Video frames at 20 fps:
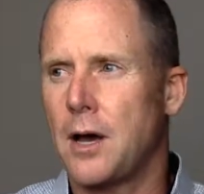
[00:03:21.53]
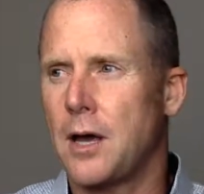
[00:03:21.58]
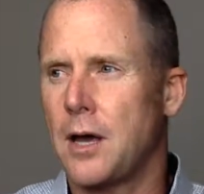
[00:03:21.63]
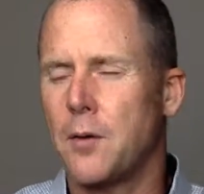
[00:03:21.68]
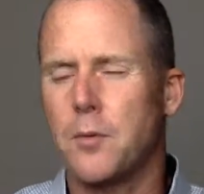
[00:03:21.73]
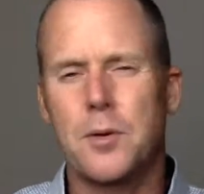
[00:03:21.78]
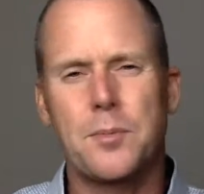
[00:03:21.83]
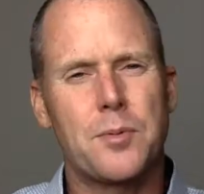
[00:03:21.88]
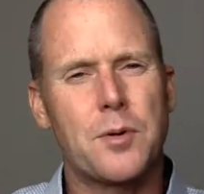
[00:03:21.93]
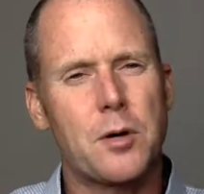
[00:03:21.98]

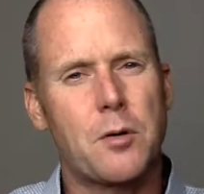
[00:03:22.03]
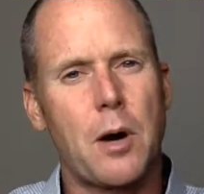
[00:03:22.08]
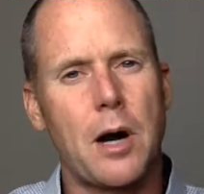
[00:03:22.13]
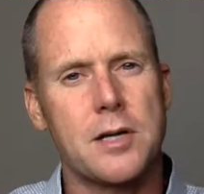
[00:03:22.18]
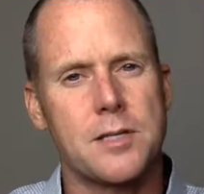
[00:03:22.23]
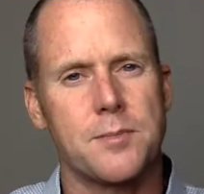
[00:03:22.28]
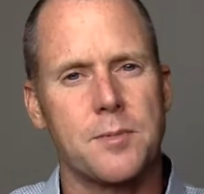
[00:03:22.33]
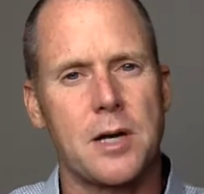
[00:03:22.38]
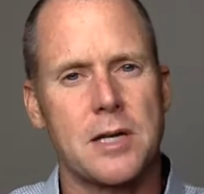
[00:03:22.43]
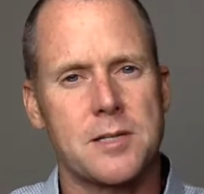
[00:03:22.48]
It would
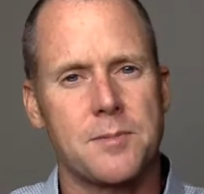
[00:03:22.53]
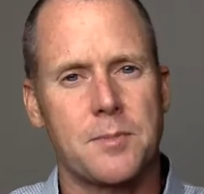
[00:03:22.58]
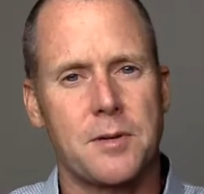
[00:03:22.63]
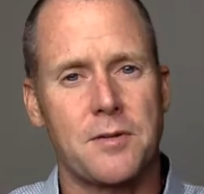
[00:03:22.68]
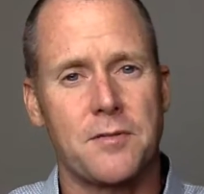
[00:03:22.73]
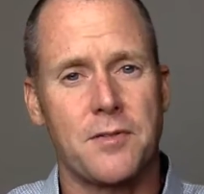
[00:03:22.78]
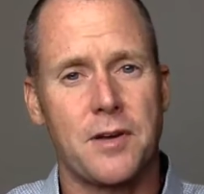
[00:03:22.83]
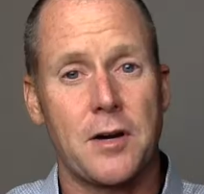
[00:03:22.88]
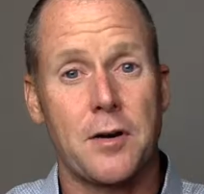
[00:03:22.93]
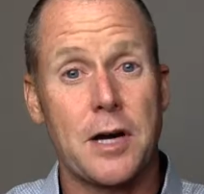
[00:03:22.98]
require some custom
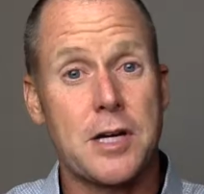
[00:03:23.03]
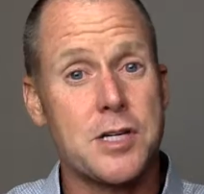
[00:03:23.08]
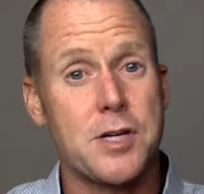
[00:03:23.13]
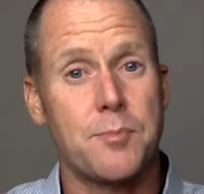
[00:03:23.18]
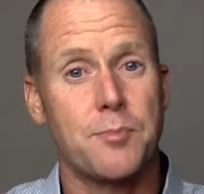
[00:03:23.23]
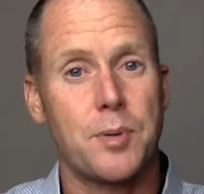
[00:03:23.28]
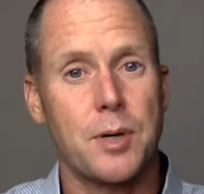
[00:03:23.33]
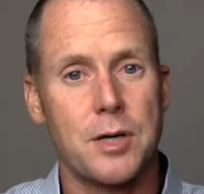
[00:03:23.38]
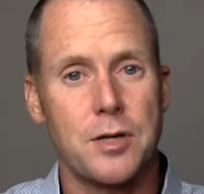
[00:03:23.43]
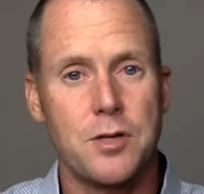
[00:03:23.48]

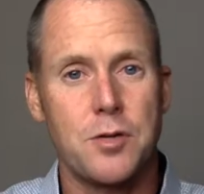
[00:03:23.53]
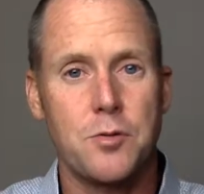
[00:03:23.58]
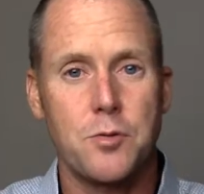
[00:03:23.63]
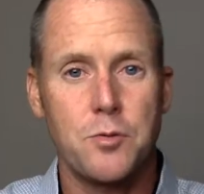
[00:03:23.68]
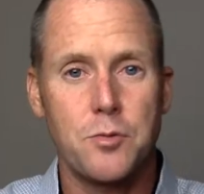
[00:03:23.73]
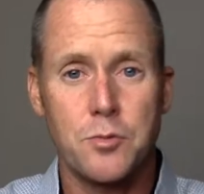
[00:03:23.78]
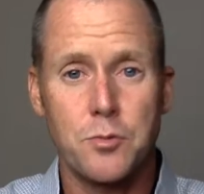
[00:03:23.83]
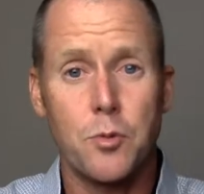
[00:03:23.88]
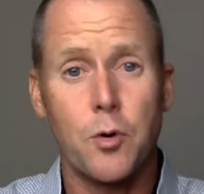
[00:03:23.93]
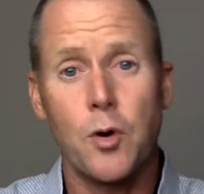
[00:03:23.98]
configuration, but
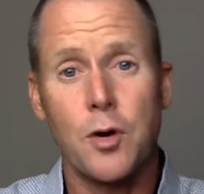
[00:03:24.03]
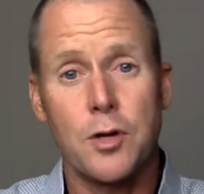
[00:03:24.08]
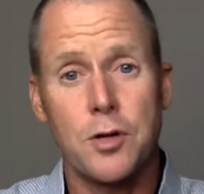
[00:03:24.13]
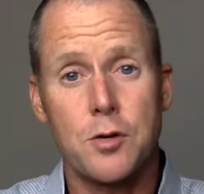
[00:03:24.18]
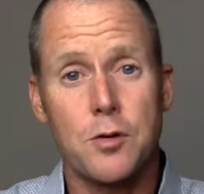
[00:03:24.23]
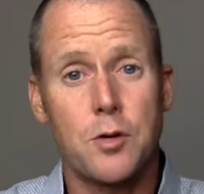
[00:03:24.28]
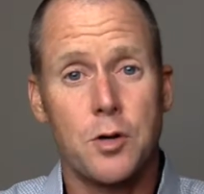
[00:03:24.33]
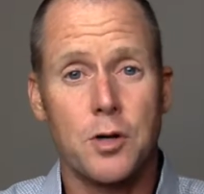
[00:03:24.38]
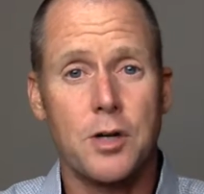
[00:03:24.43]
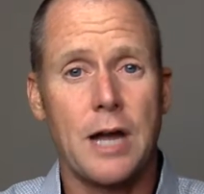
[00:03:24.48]

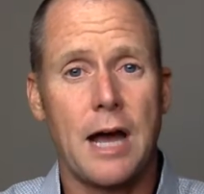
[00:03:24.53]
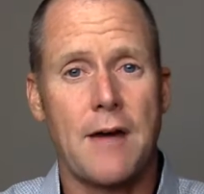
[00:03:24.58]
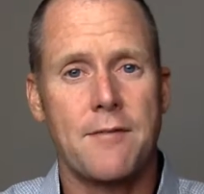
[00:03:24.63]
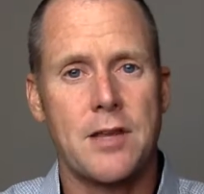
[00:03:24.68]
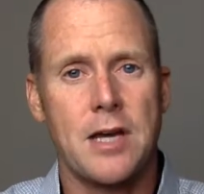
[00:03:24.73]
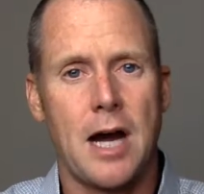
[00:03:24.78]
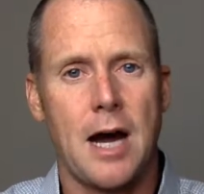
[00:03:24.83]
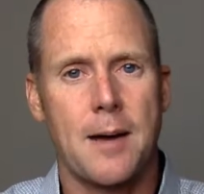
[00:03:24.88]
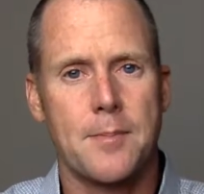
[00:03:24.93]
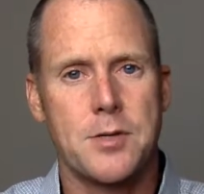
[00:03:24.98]
you could
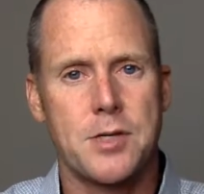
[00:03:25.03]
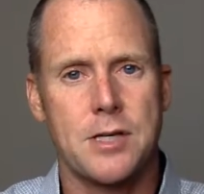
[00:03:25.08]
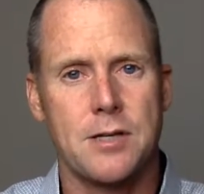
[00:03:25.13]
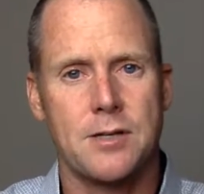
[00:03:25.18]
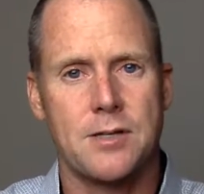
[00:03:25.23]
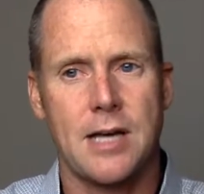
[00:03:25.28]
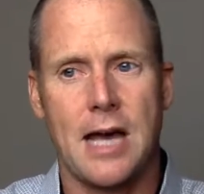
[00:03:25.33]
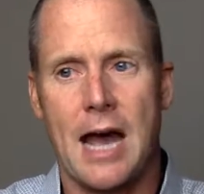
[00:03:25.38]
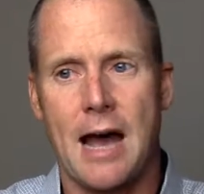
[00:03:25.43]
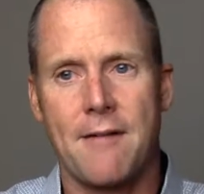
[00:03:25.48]
have the
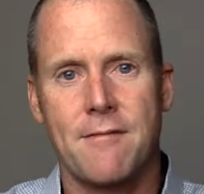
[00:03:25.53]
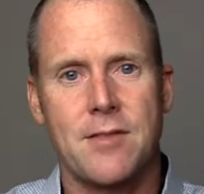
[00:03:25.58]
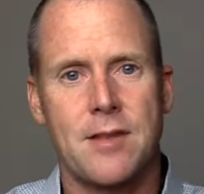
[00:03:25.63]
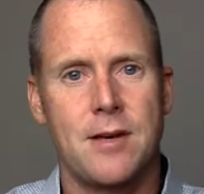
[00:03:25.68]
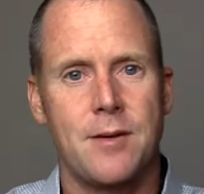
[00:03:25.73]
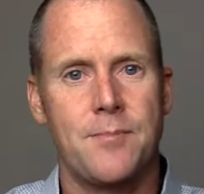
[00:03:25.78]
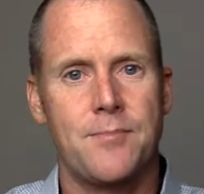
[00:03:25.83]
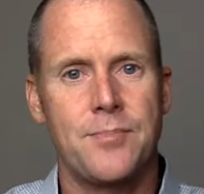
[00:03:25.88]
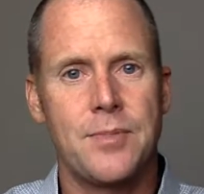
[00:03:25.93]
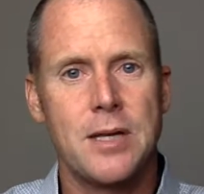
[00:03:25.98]
option to have
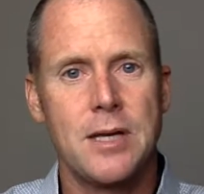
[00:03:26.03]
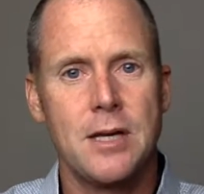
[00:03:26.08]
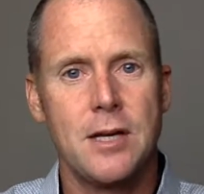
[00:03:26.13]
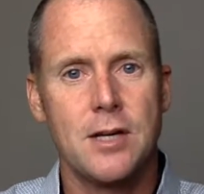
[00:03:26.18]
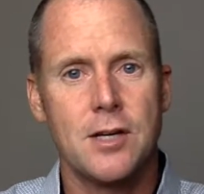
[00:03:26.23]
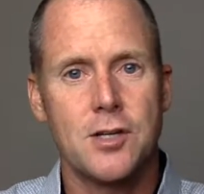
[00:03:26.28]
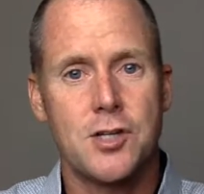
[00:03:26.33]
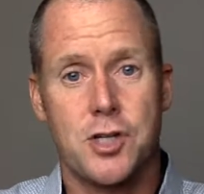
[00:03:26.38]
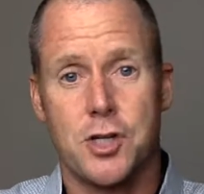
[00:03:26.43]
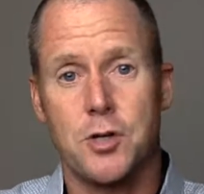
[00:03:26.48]
them
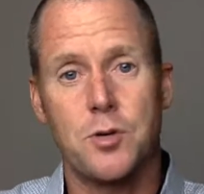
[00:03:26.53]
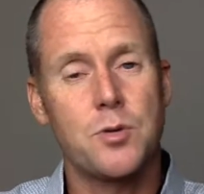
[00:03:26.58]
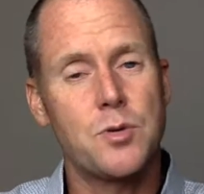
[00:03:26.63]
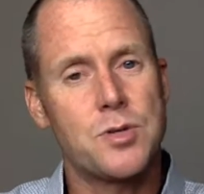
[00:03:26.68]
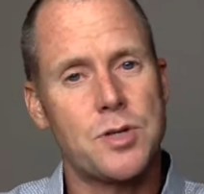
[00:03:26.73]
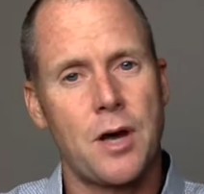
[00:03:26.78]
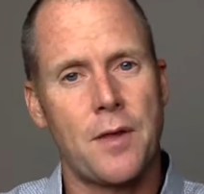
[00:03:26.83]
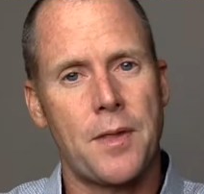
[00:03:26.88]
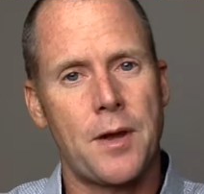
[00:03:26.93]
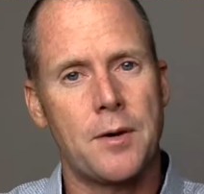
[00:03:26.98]

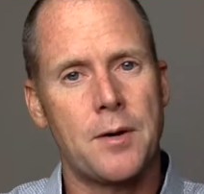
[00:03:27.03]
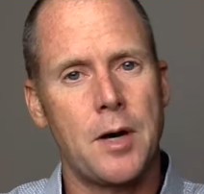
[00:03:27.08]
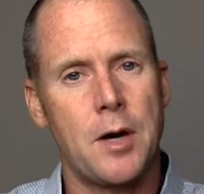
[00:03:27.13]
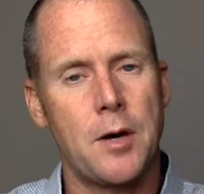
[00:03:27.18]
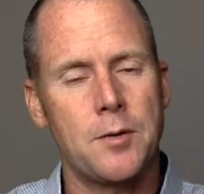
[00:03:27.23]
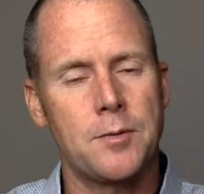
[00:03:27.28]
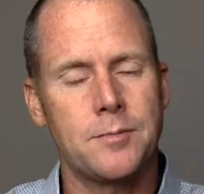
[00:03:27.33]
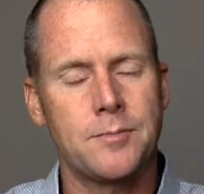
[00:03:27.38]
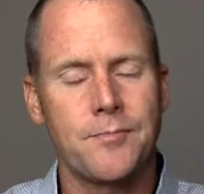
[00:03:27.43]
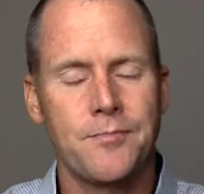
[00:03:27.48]
choose on their
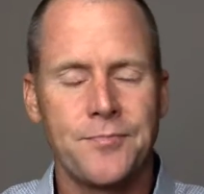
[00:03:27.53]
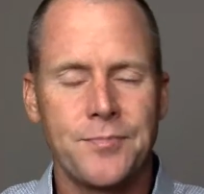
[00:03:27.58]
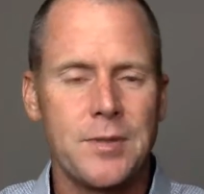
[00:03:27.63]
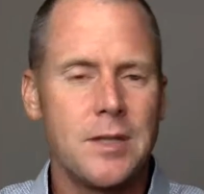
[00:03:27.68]
own.